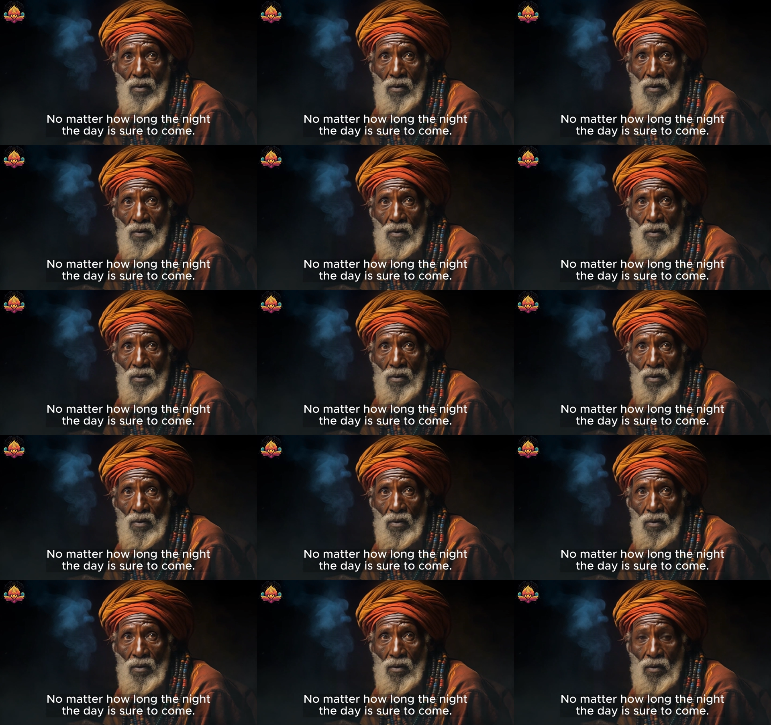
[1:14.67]

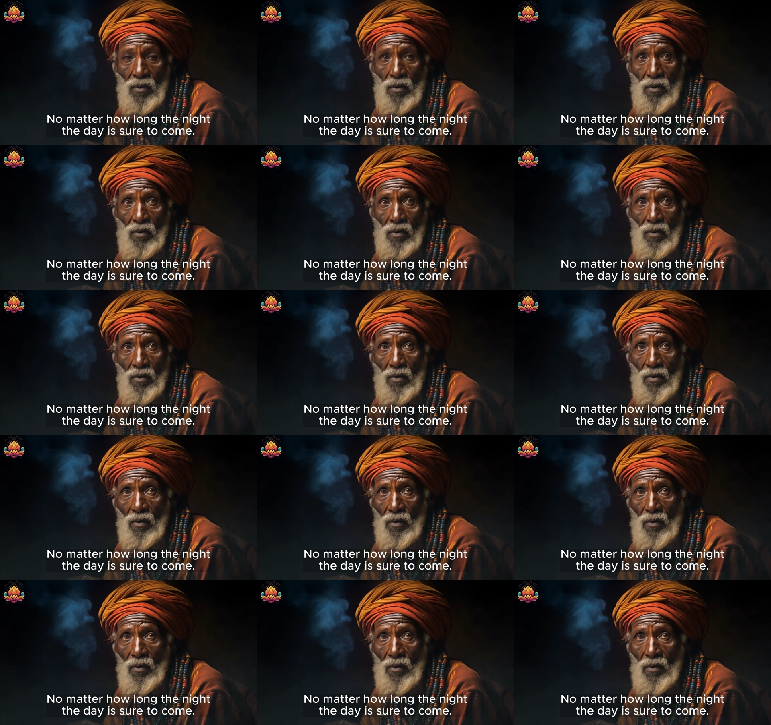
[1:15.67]
(silence)